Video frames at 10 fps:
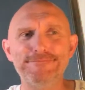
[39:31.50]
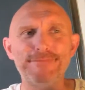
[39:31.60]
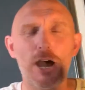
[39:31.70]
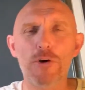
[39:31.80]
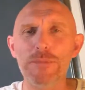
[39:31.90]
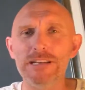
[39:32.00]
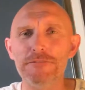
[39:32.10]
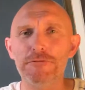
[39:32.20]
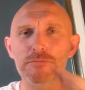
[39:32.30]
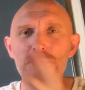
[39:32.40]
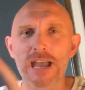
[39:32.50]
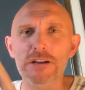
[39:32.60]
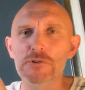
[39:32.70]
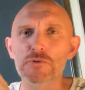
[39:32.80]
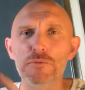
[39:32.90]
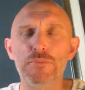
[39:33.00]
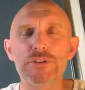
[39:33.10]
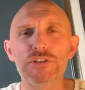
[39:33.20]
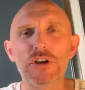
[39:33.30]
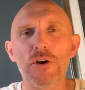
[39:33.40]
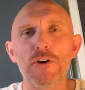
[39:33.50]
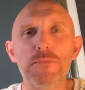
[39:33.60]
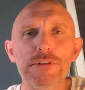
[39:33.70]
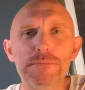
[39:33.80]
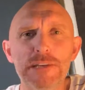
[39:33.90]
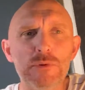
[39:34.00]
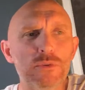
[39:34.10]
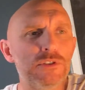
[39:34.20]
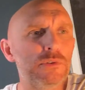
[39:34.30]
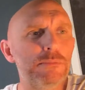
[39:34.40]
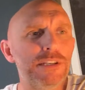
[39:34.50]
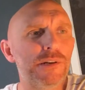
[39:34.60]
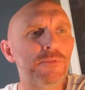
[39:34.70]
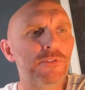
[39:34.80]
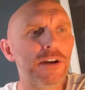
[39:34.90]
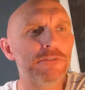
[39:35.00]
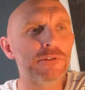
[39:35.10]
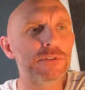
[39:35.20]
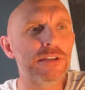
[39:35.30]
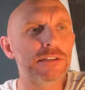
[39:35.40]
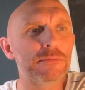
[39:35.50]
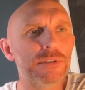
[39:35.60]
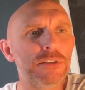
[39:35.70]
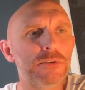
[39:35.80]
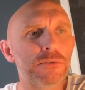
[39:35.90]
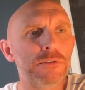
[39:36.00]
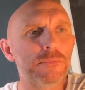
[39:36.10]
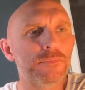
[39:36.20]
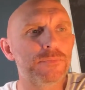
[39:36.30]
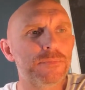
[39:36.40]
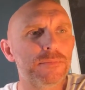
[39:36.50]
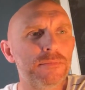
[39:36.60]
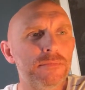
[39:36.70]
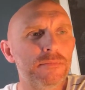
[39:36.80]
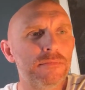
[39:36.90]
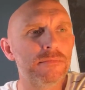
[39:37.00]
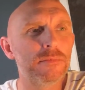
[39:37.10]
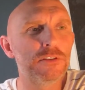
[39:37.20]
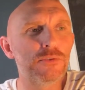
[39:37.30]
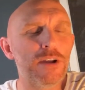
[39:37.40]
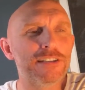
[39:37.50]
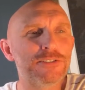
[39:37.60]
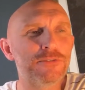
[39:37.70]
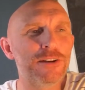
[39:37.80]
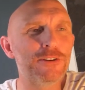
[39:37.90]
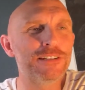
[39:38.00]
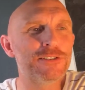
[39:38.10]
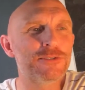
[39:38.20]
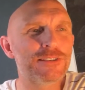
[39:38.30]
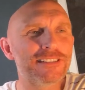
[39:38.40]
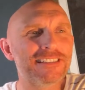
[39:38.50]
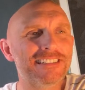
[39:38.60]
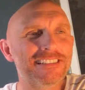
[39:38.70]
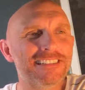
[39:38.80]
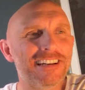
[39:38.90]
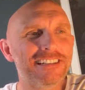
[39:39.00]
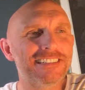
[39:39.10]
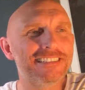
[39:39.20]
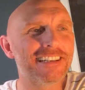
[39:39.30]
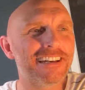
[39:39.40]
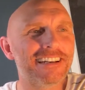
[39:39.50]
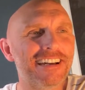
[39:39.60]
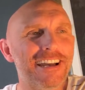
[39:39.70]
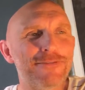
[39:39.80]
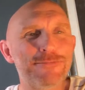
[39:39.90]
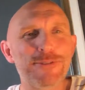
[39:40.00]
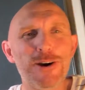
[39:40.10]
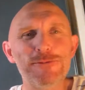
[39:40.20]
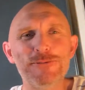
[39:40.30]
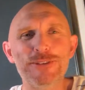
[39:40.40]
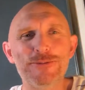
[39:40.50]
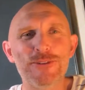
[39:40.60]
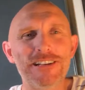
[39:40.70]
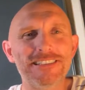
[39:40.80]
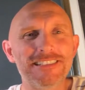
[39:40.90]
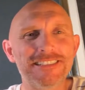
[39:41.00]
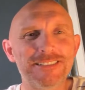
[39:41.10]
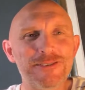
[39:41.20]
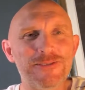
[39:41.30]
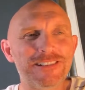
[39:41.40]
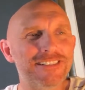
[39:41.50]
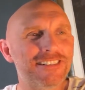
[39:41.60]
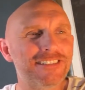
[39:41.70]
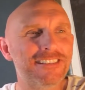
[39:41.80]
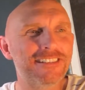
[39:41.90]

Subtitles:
how many from that group would go, but maybe we'll do a meetup for everyone. That could be cool. Your rants are very interesting. I have a problem with rants. I just go on and on.